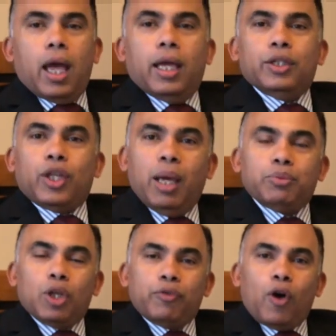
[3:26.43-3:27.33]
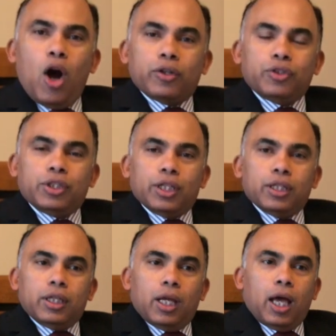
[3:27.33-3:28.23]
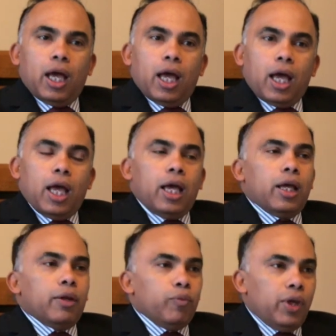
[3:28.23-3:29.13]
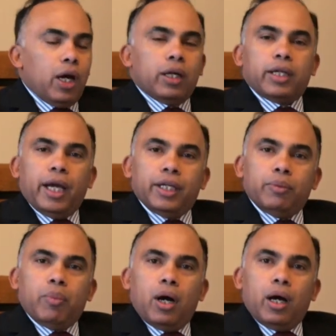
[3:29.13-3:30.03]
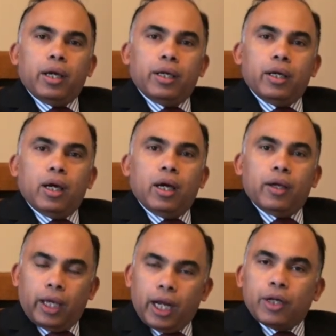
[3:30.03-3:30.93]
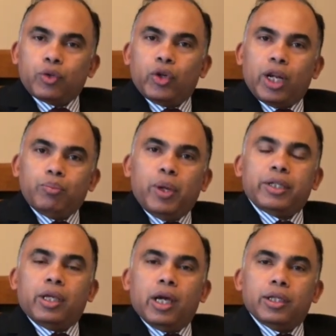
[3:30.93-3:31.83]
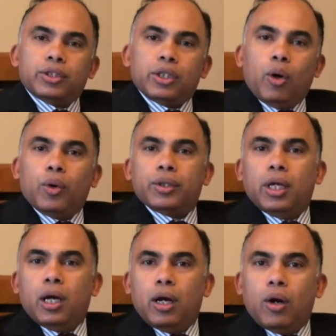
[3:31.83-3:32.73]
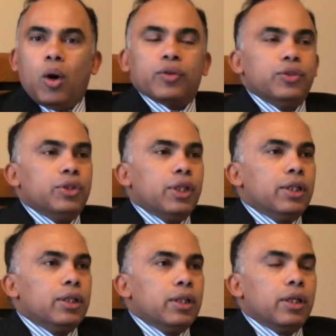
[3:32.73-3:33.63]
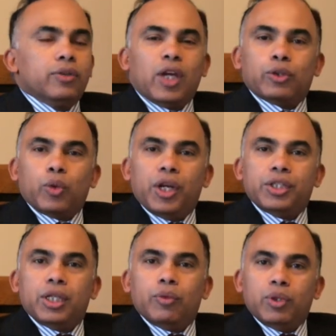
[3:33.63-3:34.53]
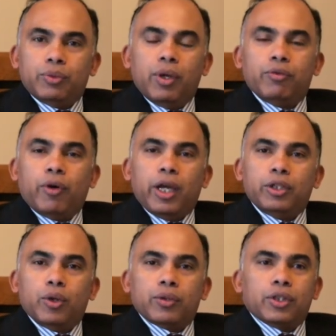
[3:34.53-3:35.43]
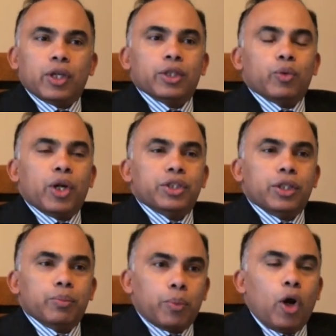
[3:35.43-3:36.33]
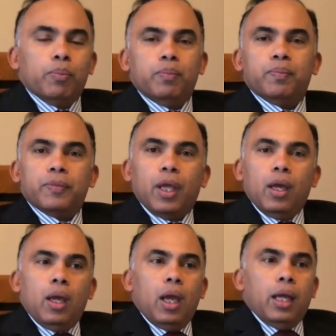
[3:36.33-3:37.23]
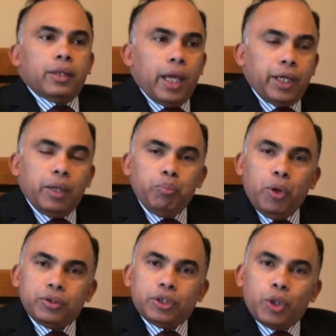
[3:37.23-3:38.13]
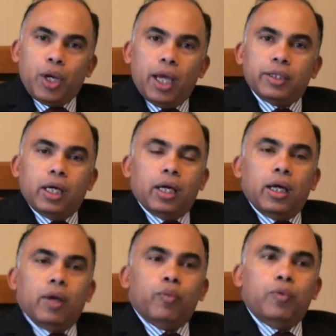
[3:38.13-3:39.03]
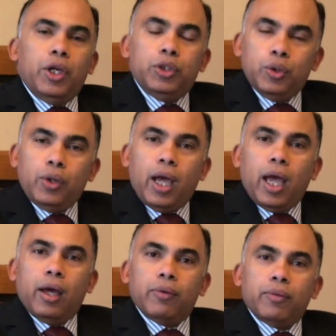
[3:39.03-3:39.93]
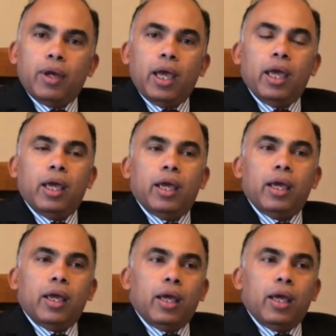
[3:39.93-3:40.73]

In terms of oxygen, we are guided by an arterial blood gas or the oxygen saturation which we find on the saturation probe. Taking both together, we do have a